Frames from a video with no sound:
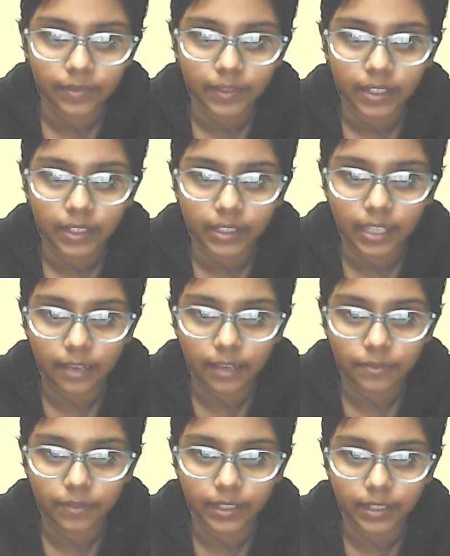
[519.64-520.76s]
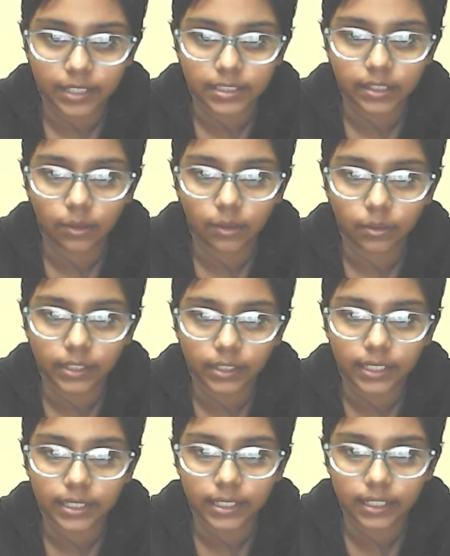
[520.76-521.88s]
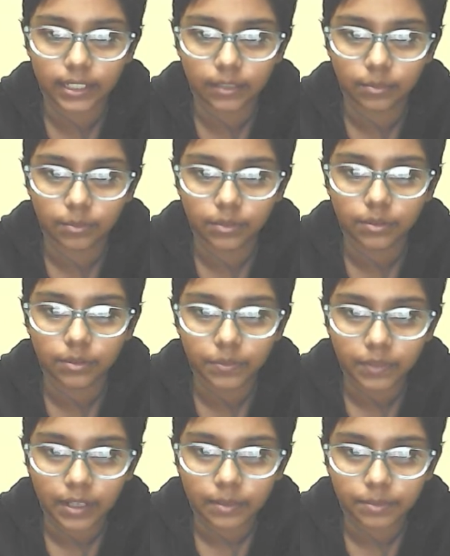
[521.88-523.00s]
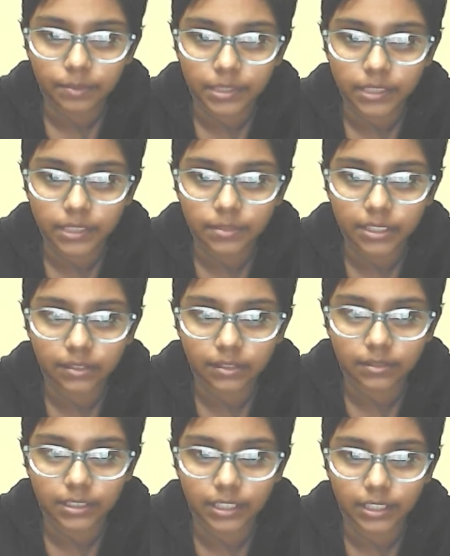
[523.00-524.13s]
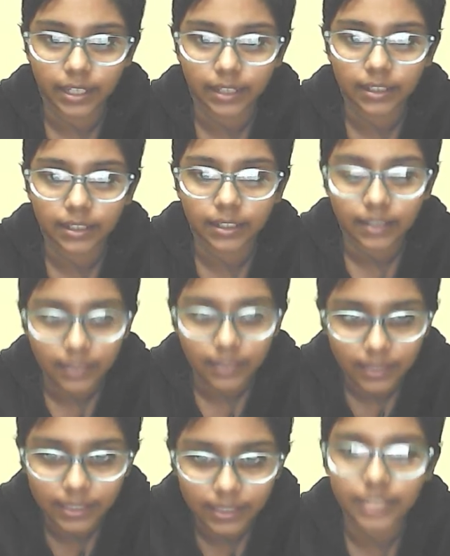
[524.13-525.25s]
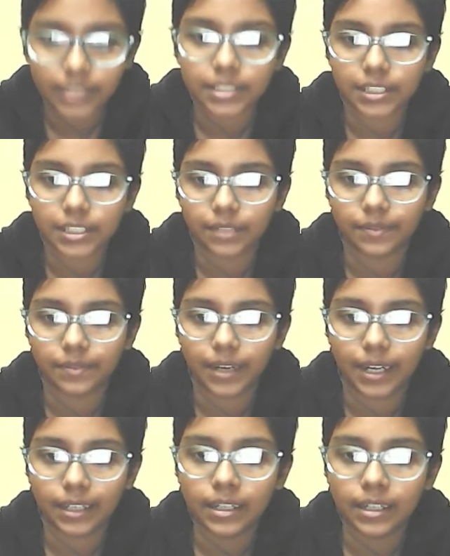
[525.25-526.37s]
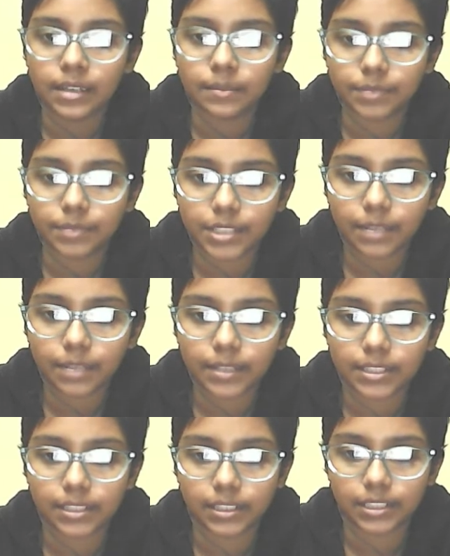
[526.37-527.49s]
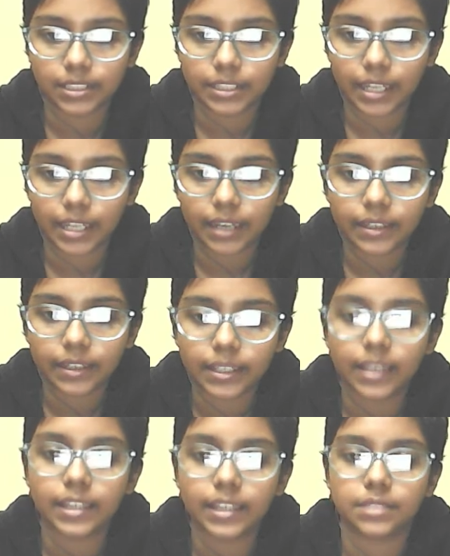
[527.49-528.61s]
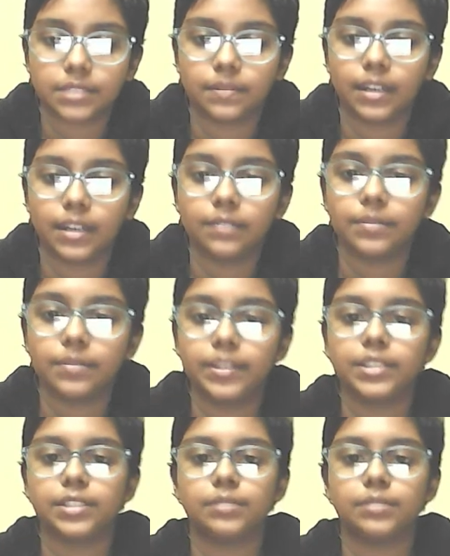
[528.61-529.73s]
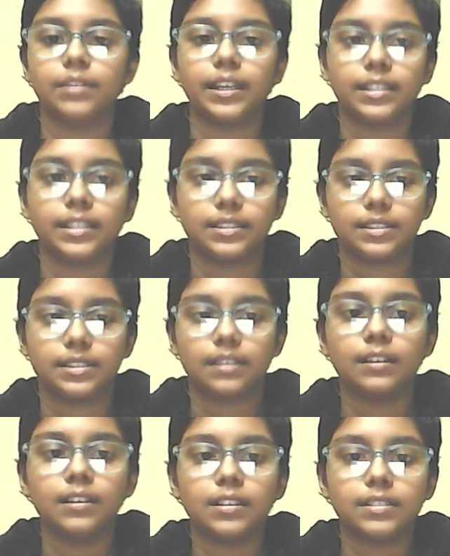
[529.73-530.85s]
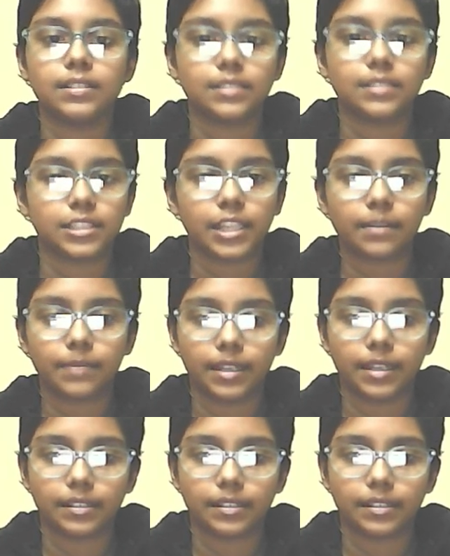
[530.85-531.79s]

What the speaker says: king f1 is the only legal move, bishop g2 check, king g1, bishop h3 check, king h1, queen g2, and it's a checkmate.